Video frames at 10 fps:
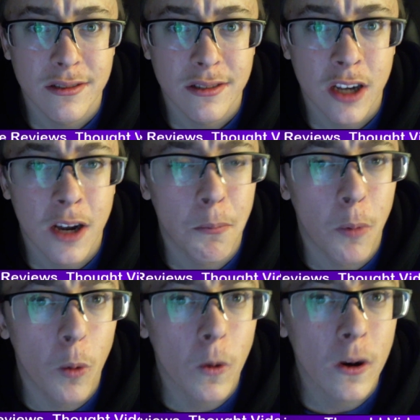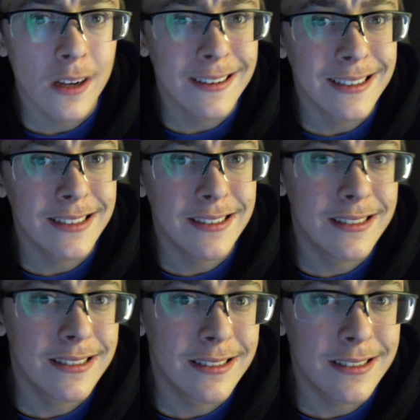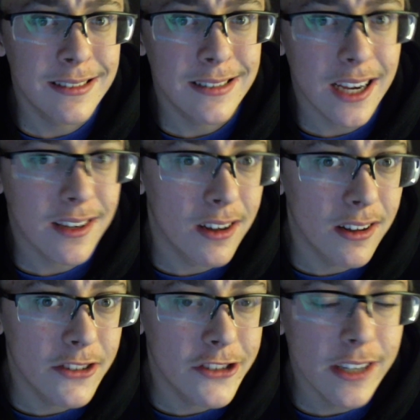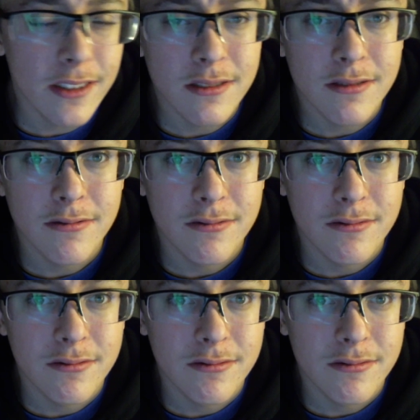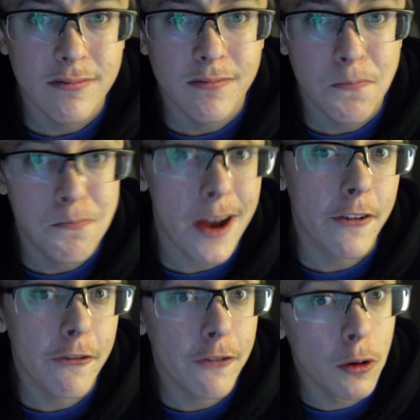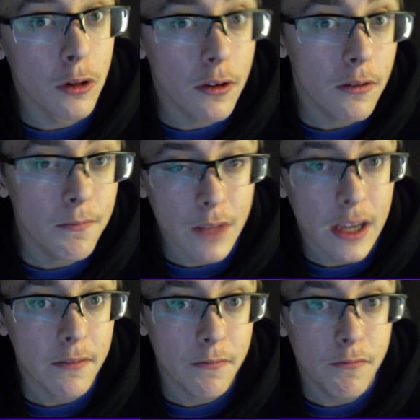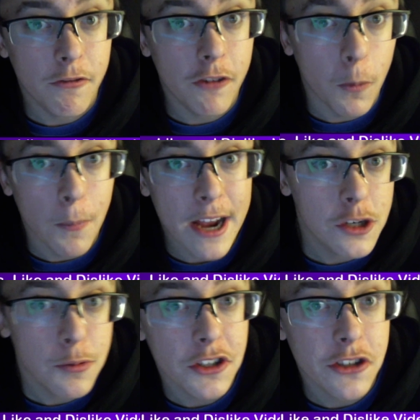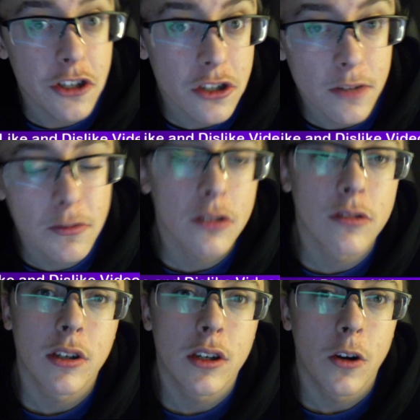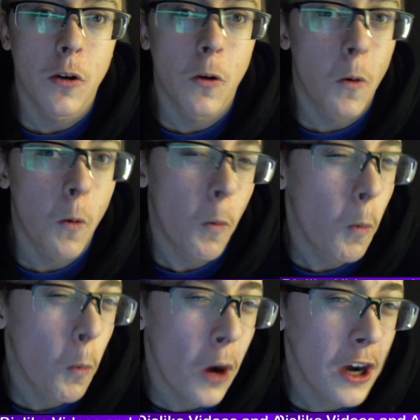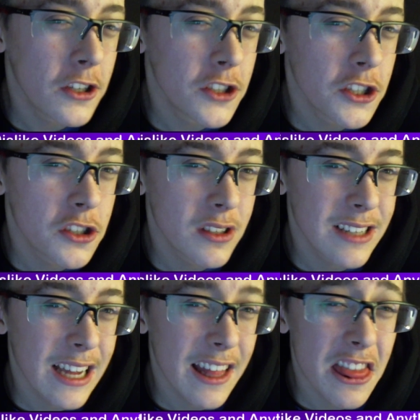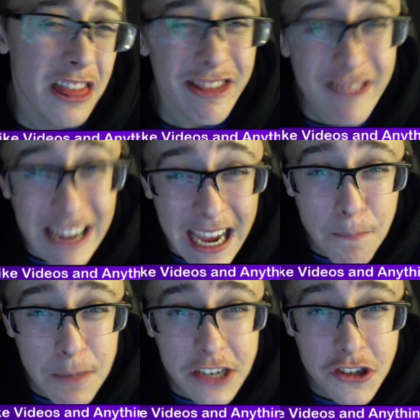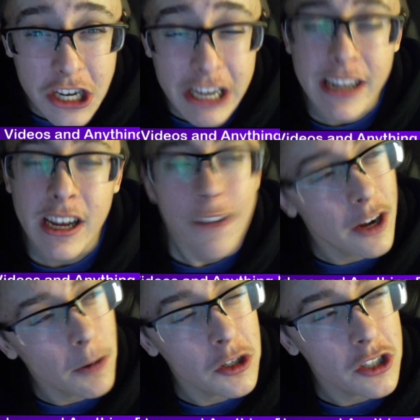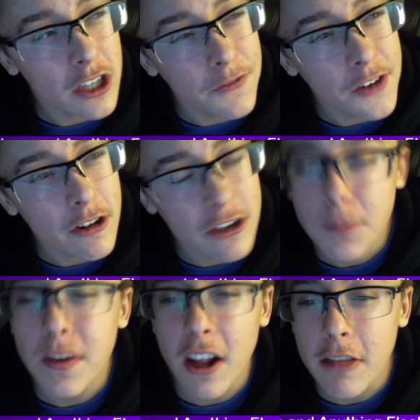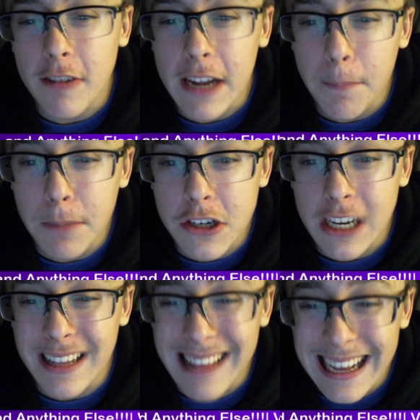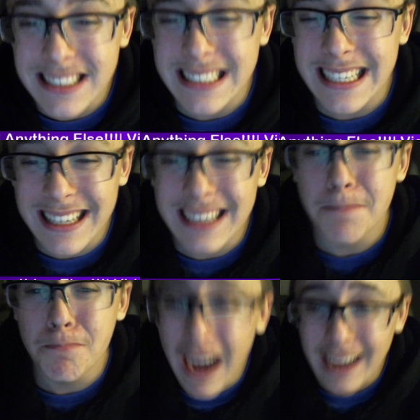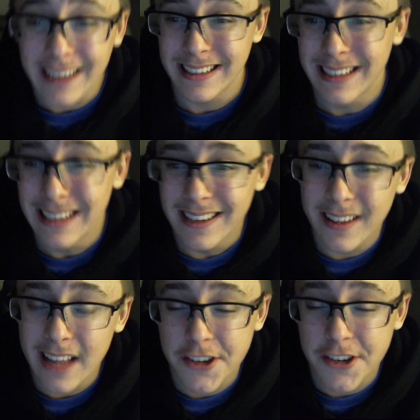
got more technology, better fuel, like fuel management systems. Why does it get 3 mpg? I forget which configuration, but it got 3 mpg less in combined than last